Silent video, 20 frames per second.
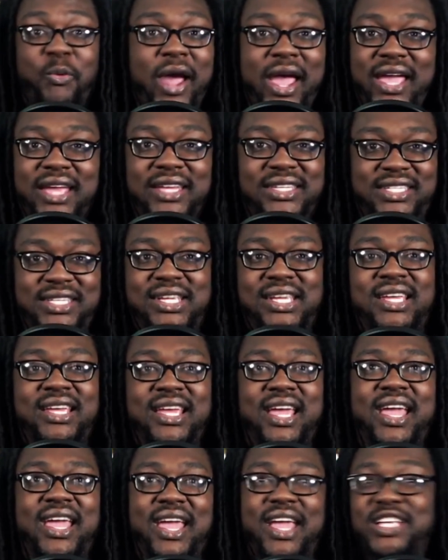way
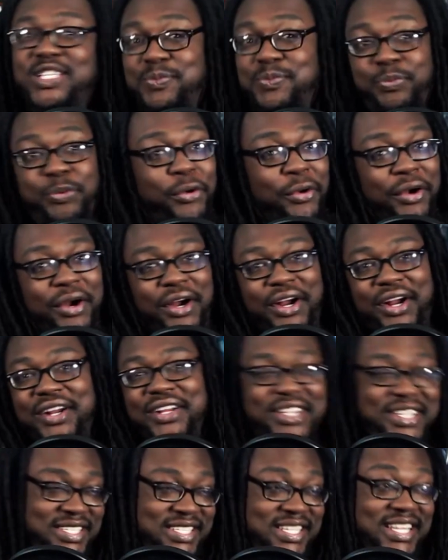to
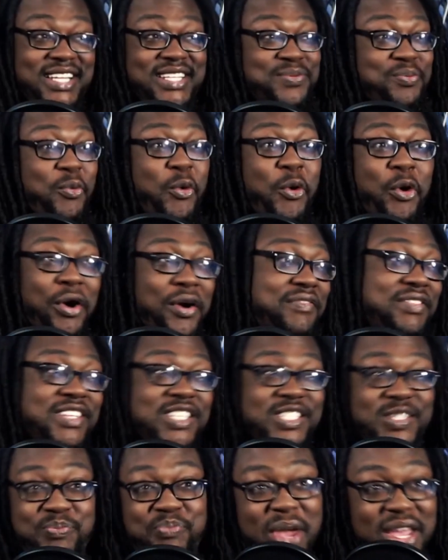explore this more
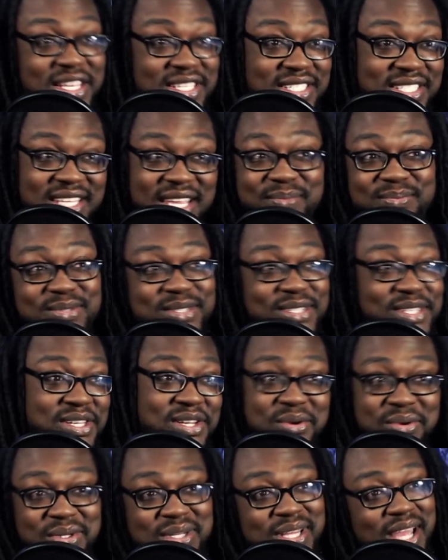of the space
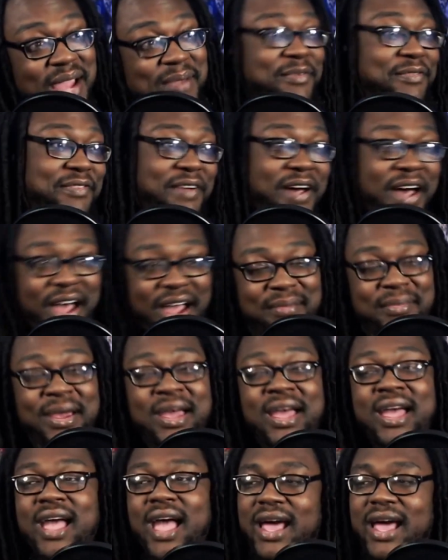MCU type of vibe.